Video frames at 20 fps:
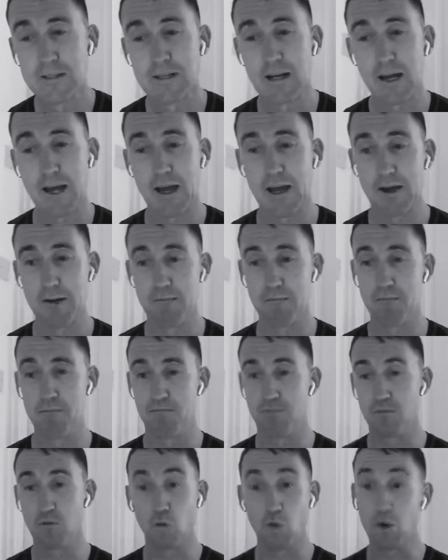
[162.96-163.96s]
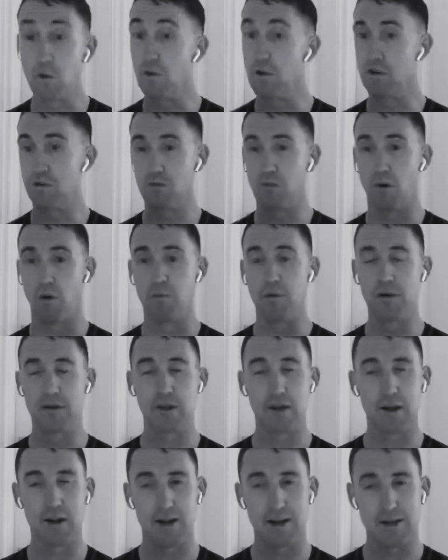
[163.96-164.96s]
We will do
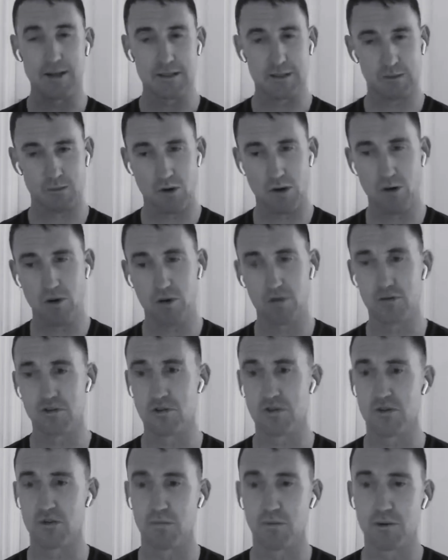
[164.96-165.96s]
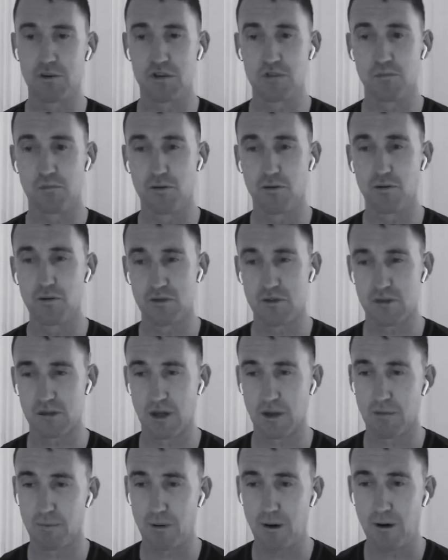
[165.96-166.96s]
mobility in class tomorrow, just some pigeon poses
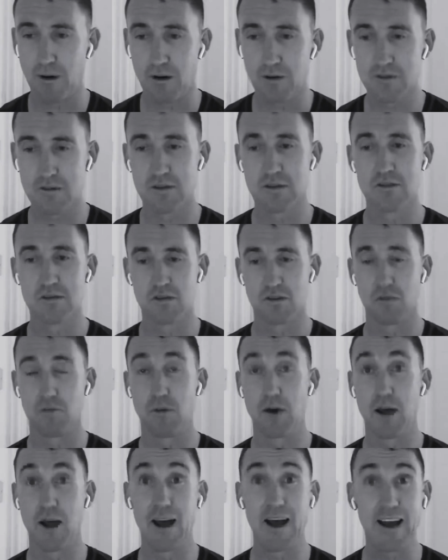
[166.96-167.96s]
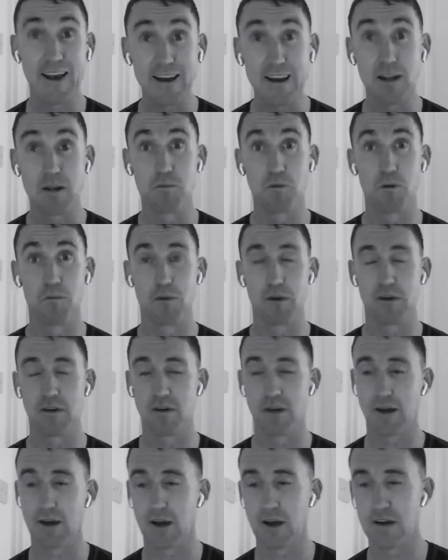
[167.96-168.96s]
on the box, some ankle
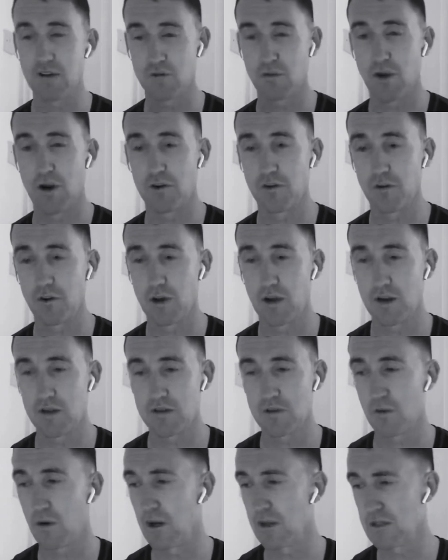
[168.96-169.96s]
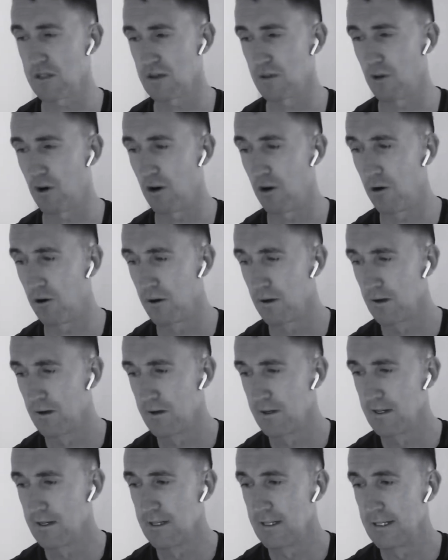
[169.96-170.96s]
mobility again, because we are doing a lot of squats tomorrow.
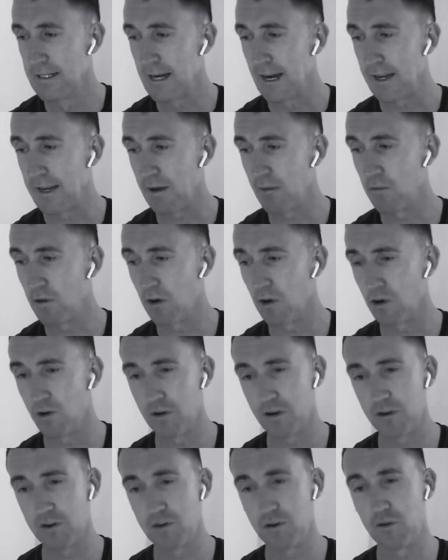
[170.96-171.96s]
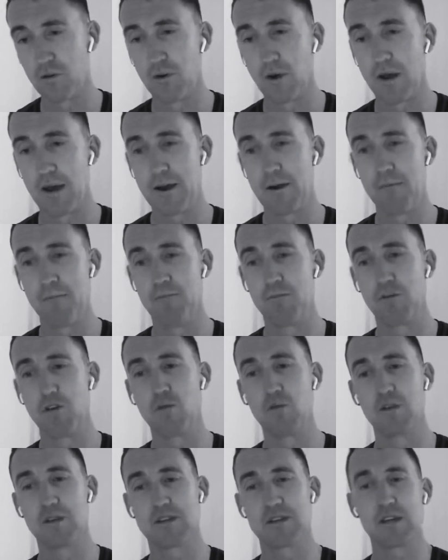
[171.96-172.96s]
And then we're going to do,
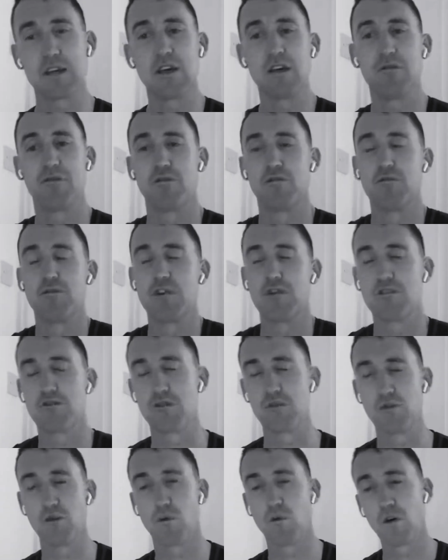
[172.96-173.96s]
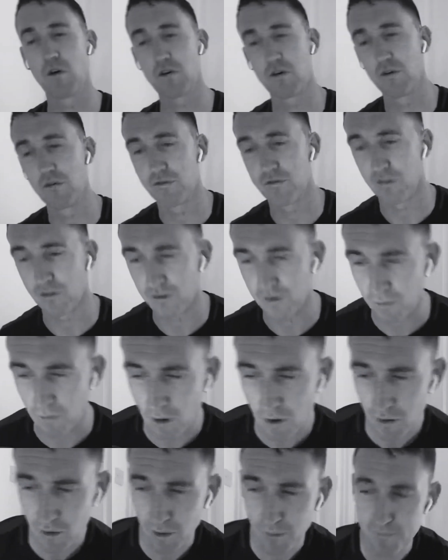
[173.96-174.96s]
you will see if you read through the workout for
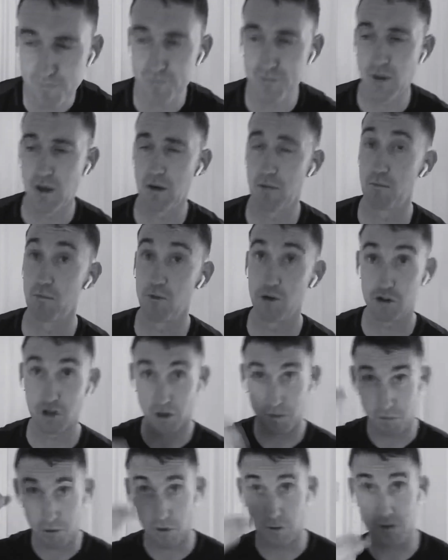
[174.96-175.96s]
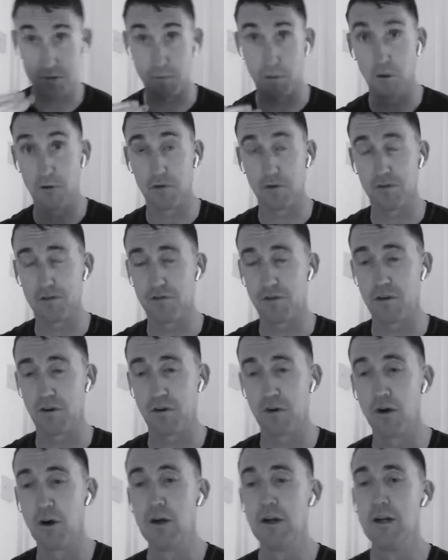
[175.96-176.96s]
tomorrow, which I'll post below this video,